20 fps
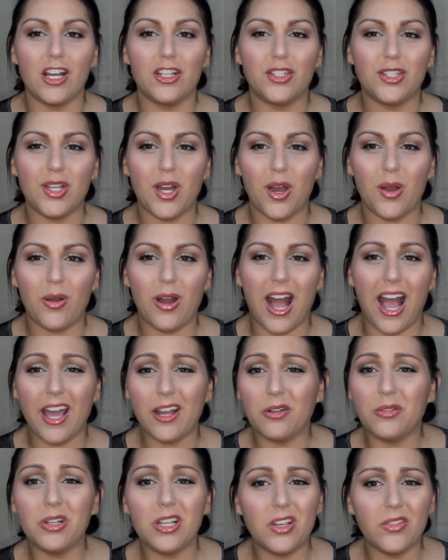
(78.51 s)
so
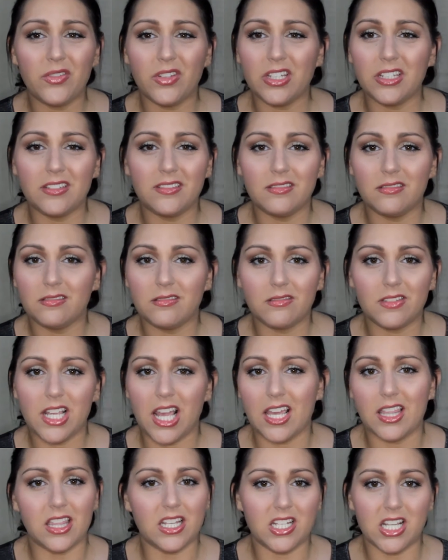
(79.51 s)
I don't even
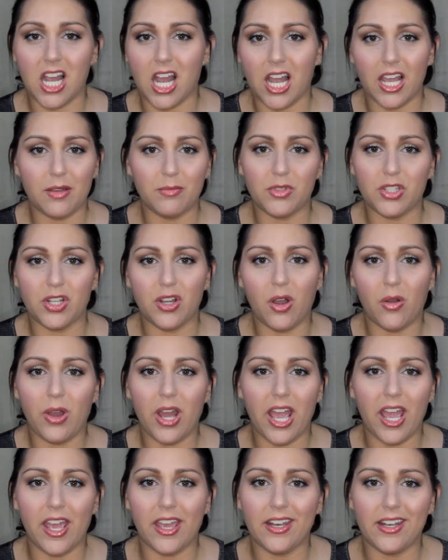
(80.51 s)
take the time to go
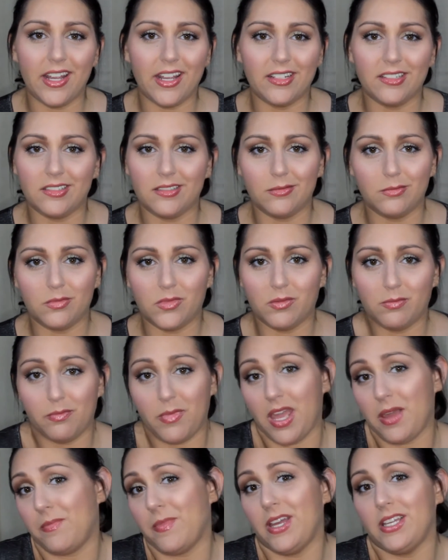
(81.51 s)
ahead and
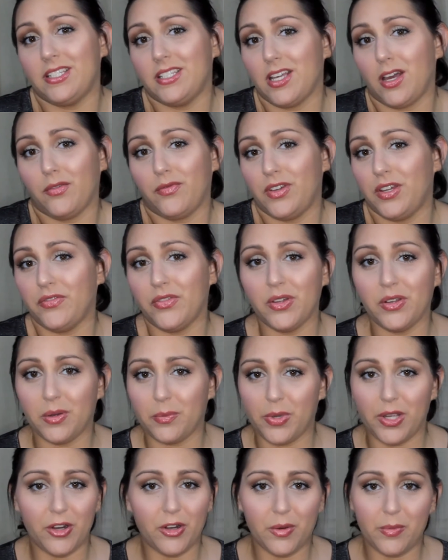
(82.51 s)
make myself even
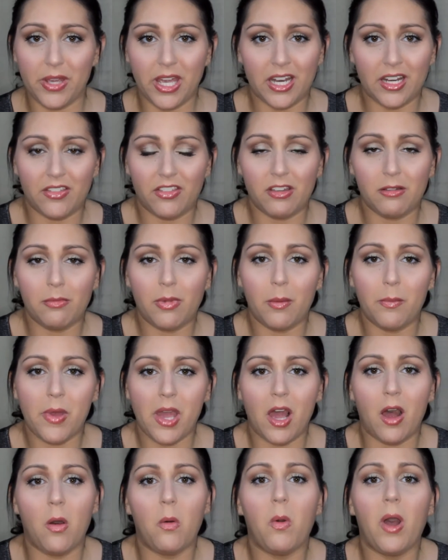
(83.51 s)
appear to be anything but
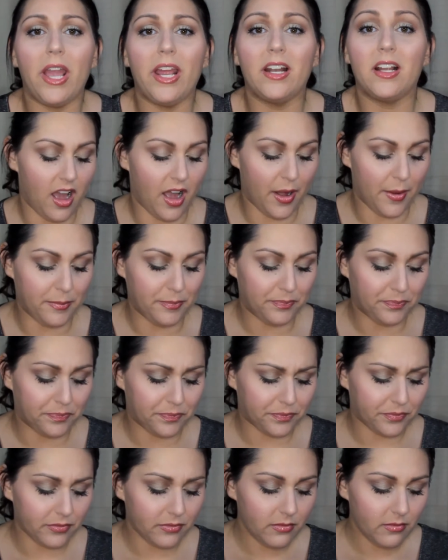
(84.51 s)
pale white.
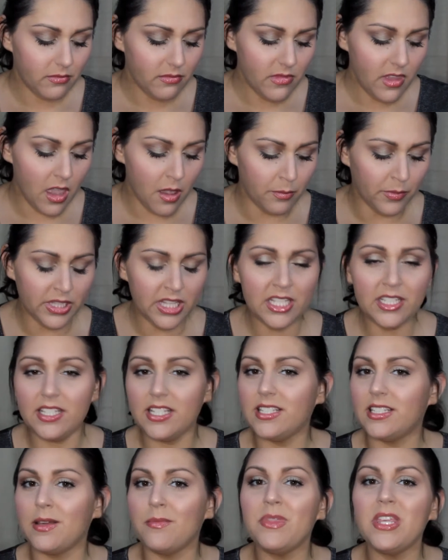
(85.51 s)
But this
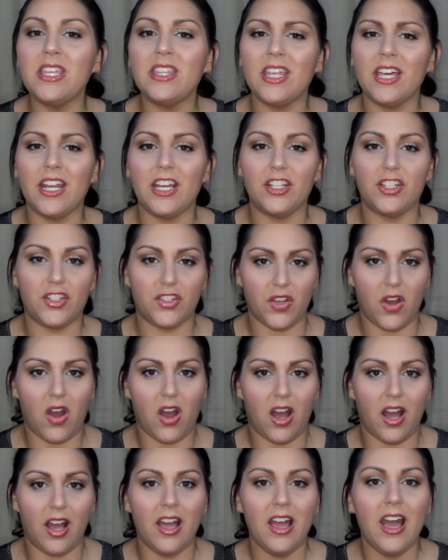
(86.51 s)
is something that I
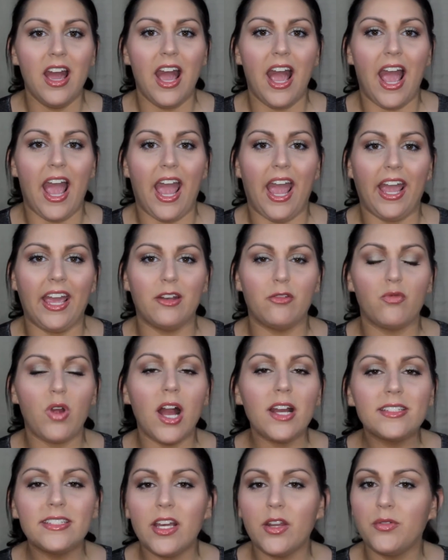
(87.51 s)
saw, and
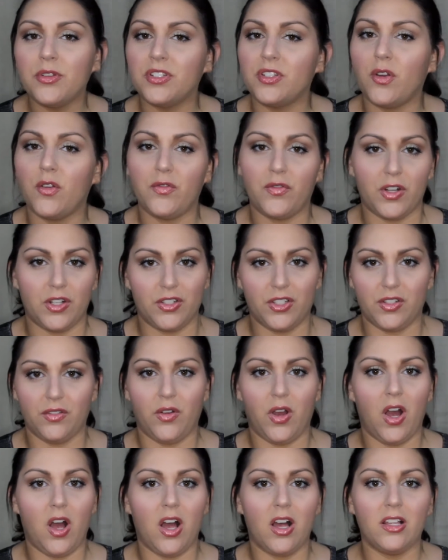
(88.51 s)
Roxanne Rizzo, first of
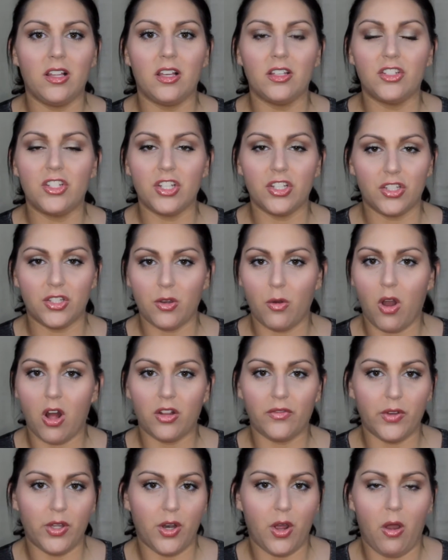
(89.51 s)
all, just so
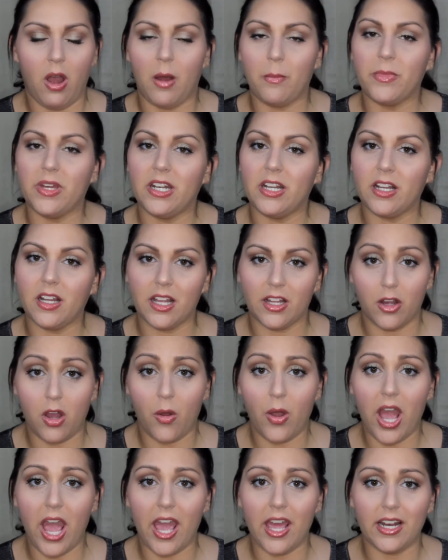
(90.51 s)
all of you know, I'm going to
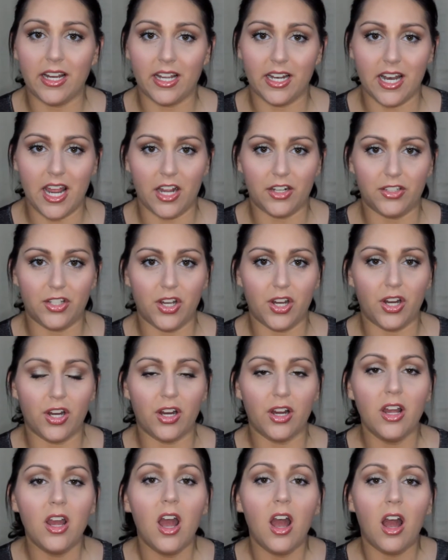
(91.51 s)
go ahead and connect
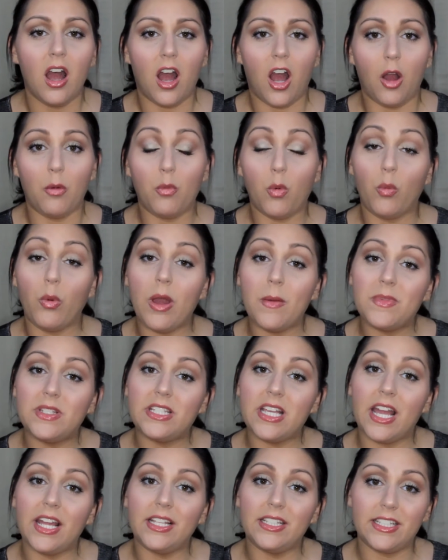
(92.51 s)
her
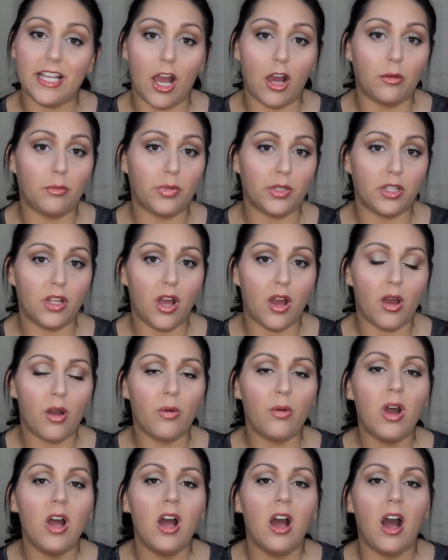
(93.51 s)
website down
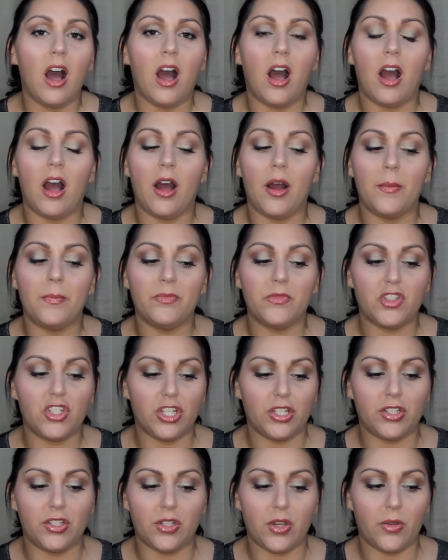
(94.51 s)
below,
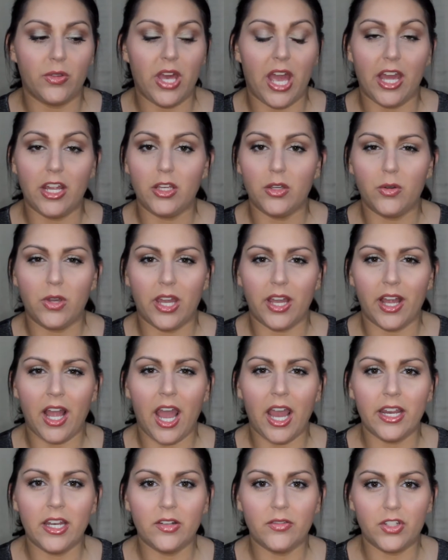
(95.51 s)
just so that you can
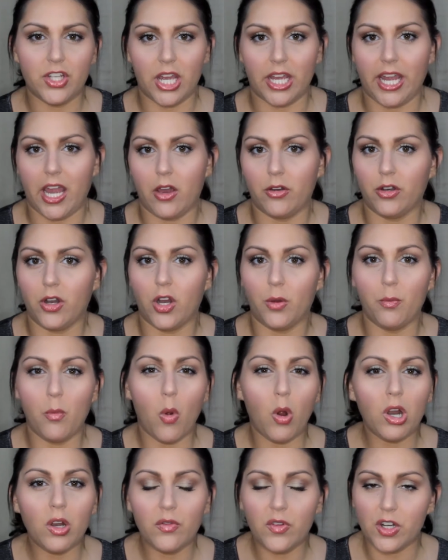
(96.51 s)
kind of check out
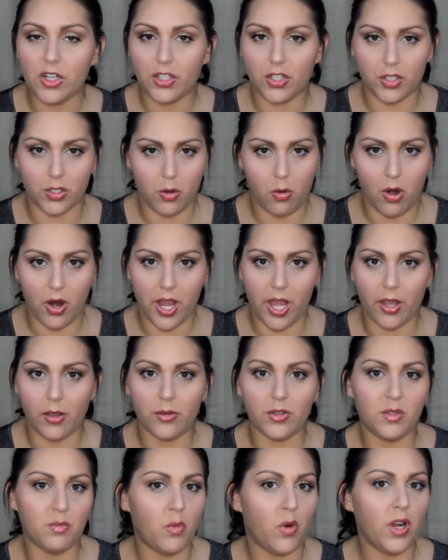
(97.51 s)
more of her story. It
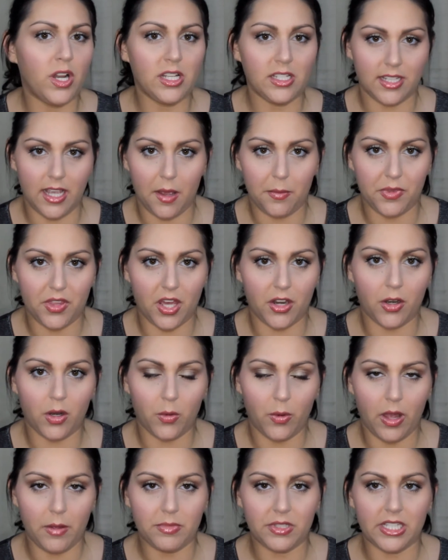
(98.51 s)
goes more in depth on her
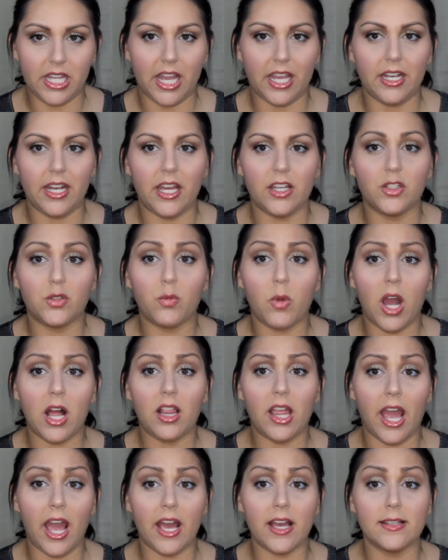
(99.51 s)
website, as
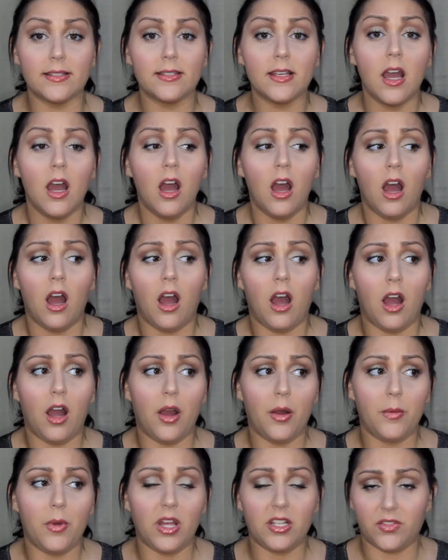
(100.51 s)
well as
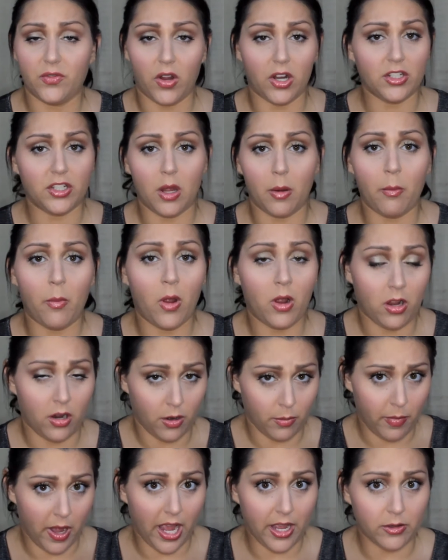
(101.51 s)
far as
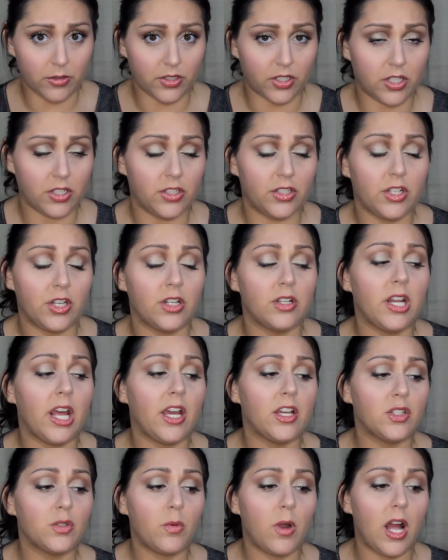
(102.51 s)
her bio is concerned,
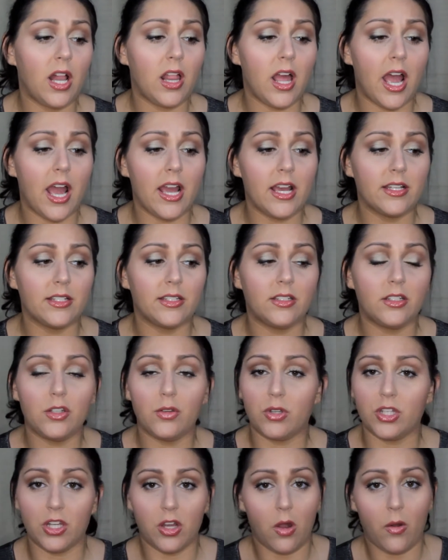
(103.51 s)
as well as
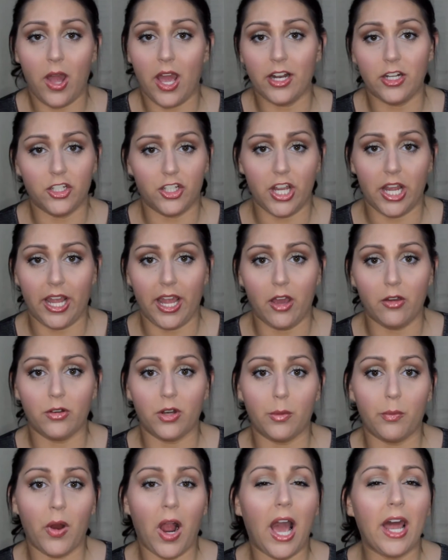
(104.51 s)
you can go ahead and check out
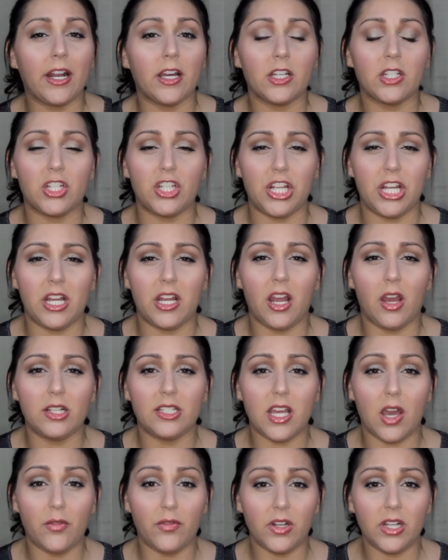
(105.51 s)
her products. She
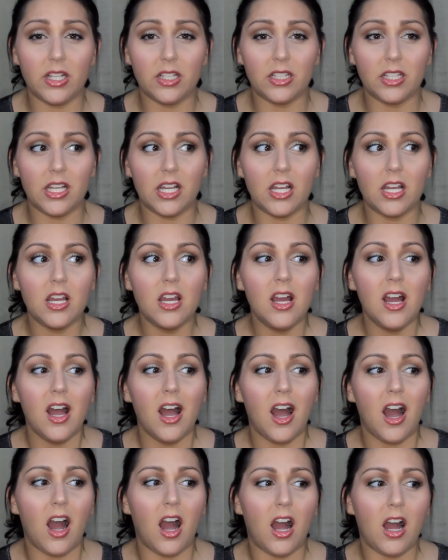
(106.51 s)
definitely
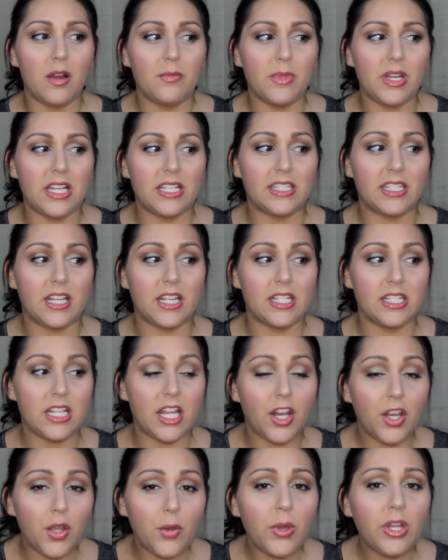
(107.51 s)
is
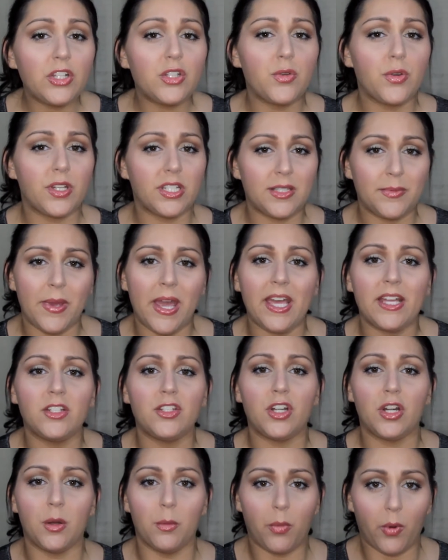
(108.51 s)
continuing to
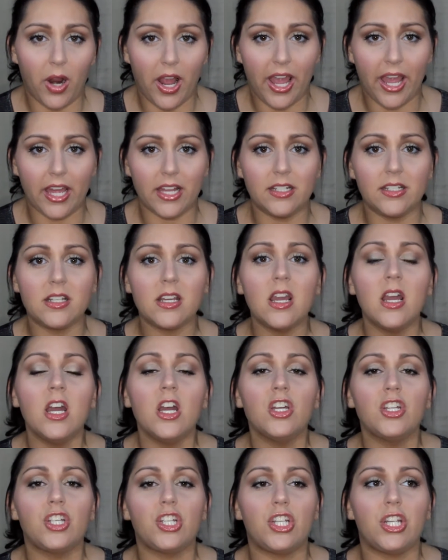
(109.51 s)
expand her brand.
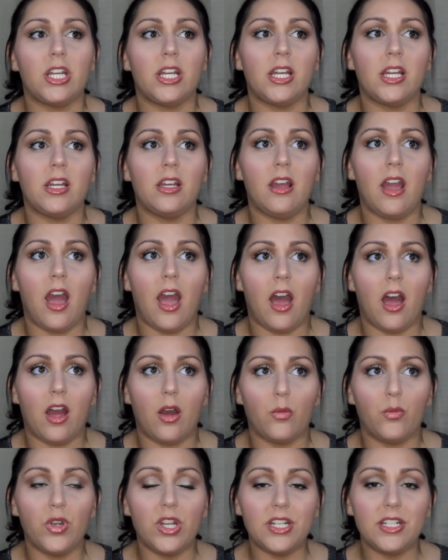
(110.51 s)
She
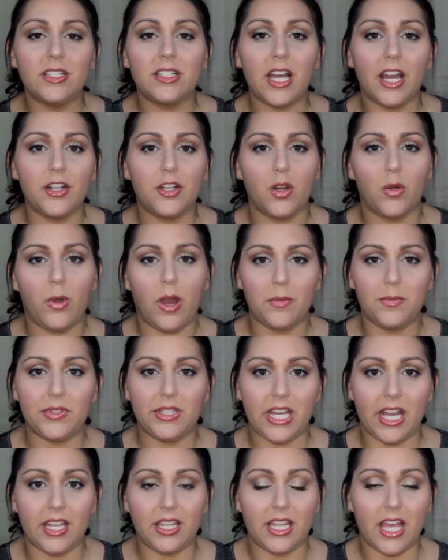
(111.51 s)
redesigned her
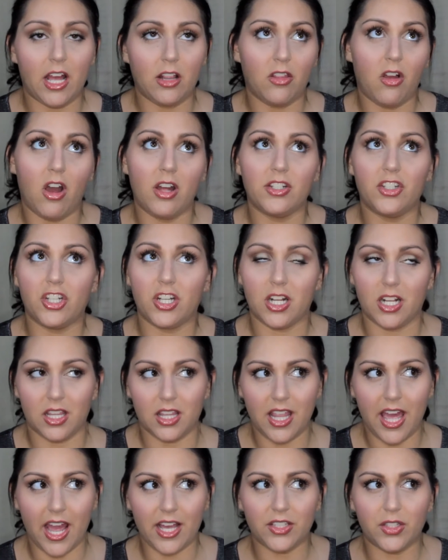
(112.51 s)
website that launched
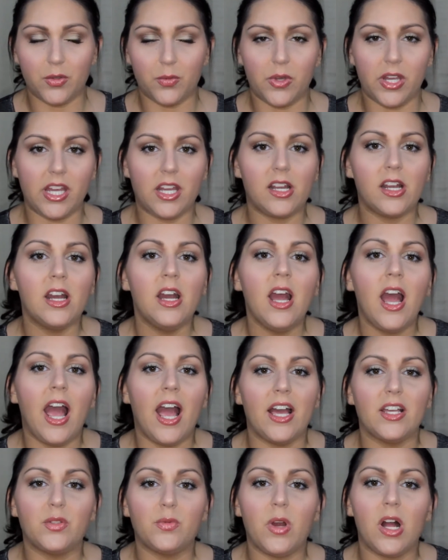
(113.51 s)
last week,
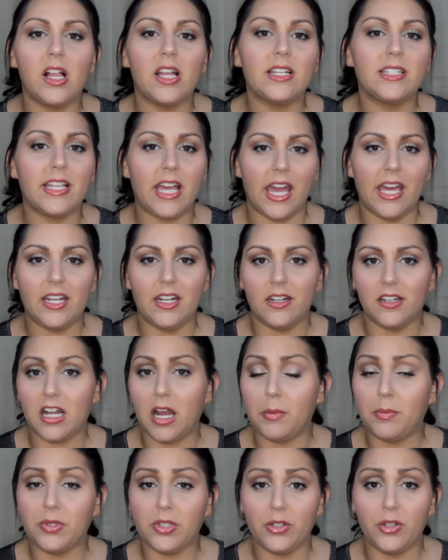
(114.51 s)
as well as added a
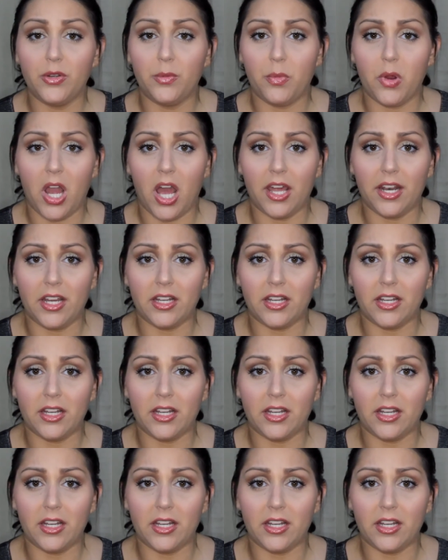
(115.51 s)
couple of new products.